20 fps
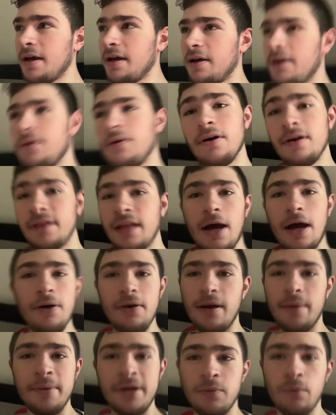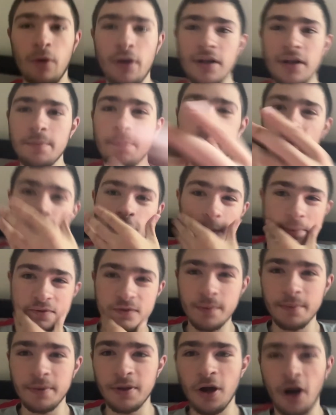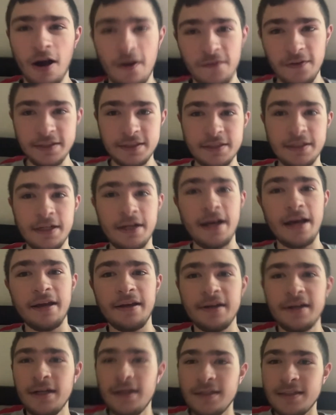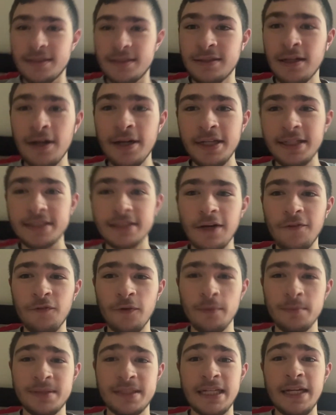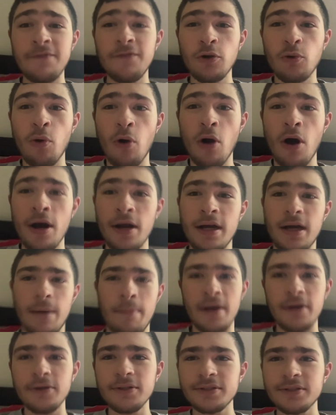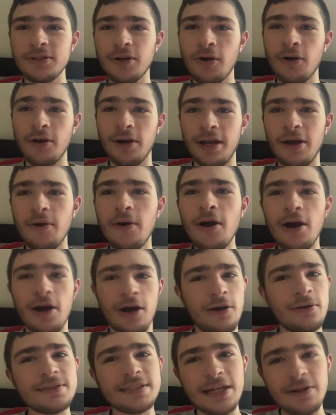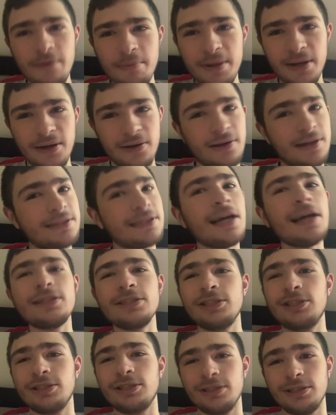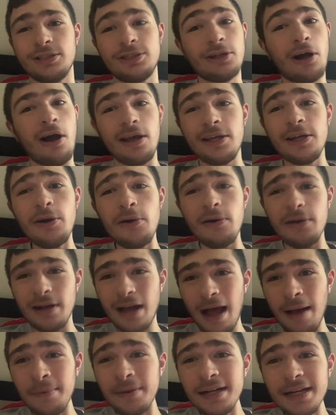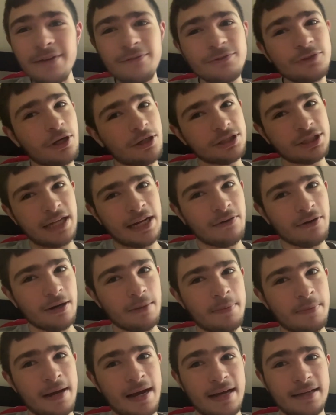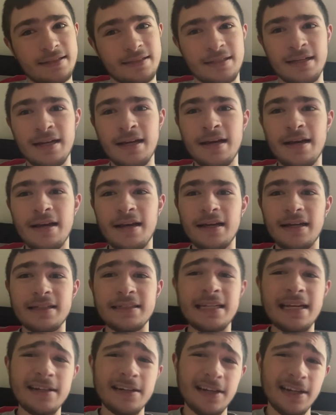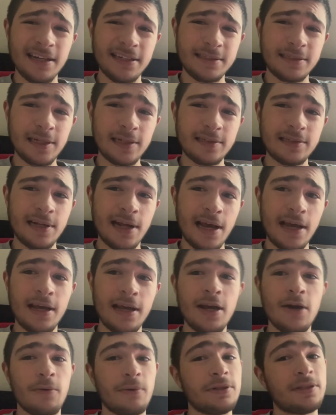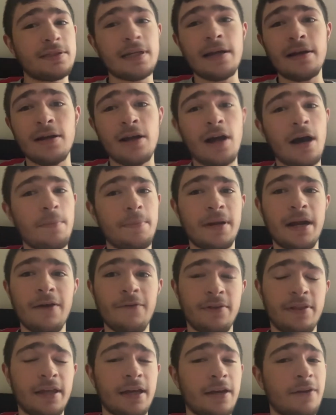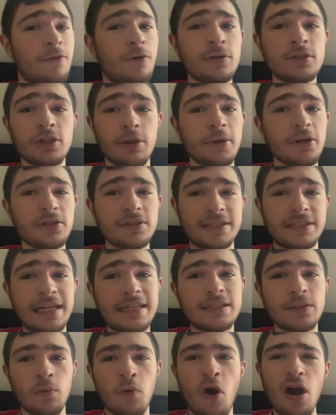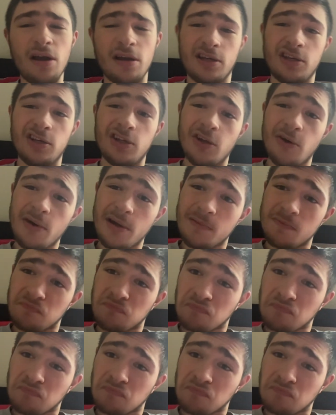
What a performance from the offense today. Stunning stuff from Stephen Kwan, Amed Rosario, Jose Ramirez. You know what? I'm going to give Josh Naylor a pass. Because he had a nice hit today, which set it up and everything. And if Jose Ramirez takes a walk, you know what?